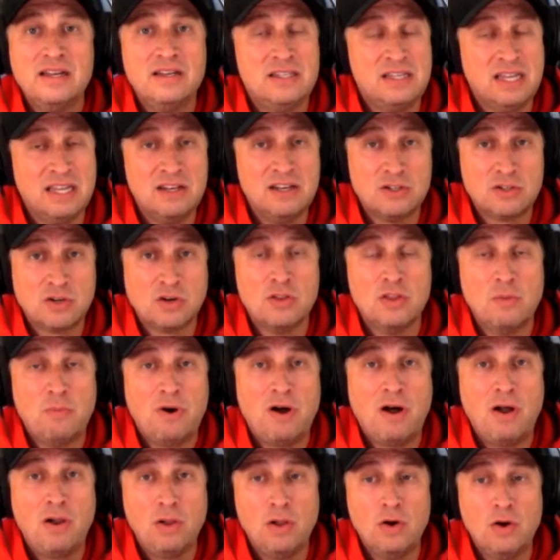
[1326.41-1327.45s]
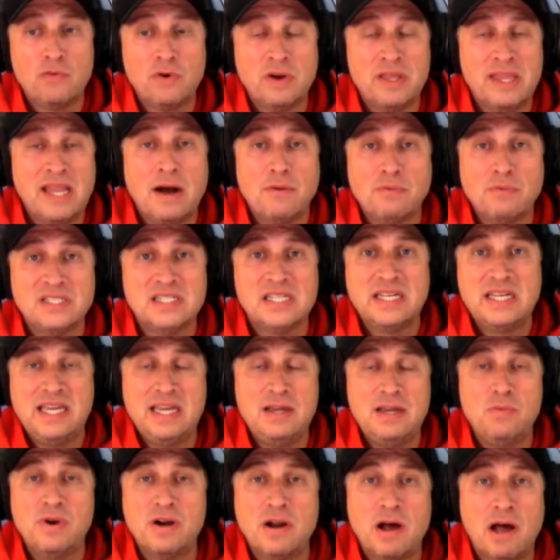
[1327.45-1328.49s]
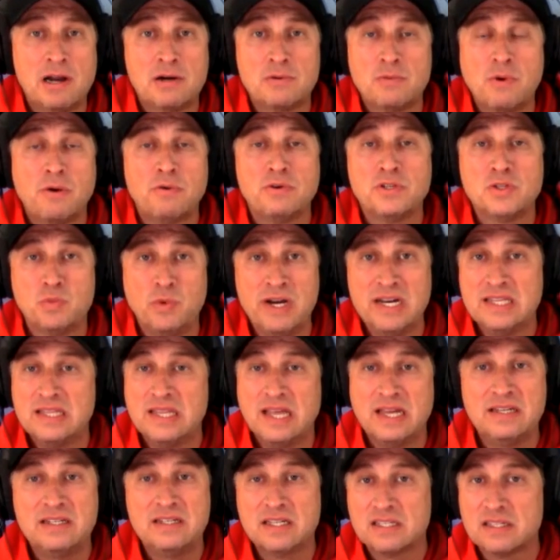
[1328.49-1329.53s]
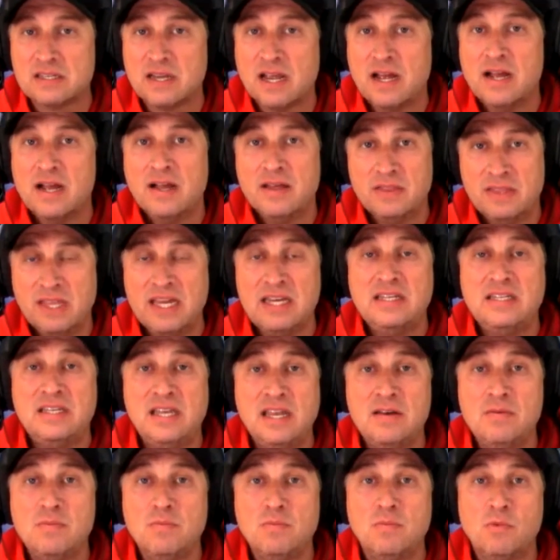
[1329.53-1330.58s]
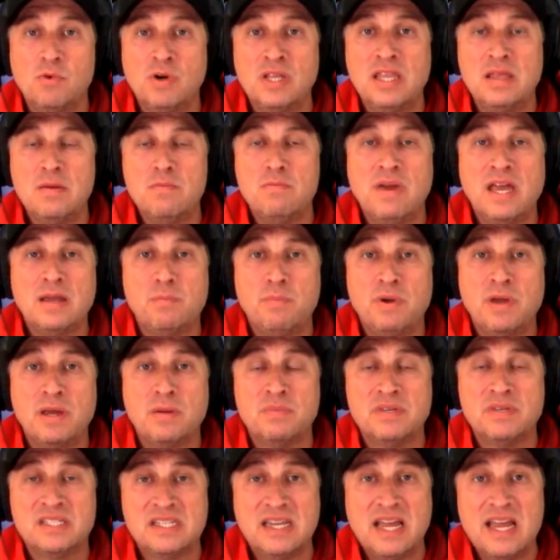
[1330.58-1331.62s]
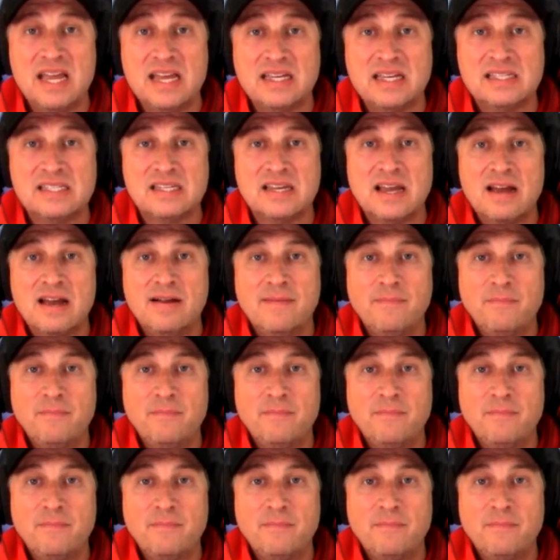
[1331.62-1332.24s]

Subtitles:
Didn't turn the ball over. And that was the key when Ottawa was winning. They didn't really make big mistakes.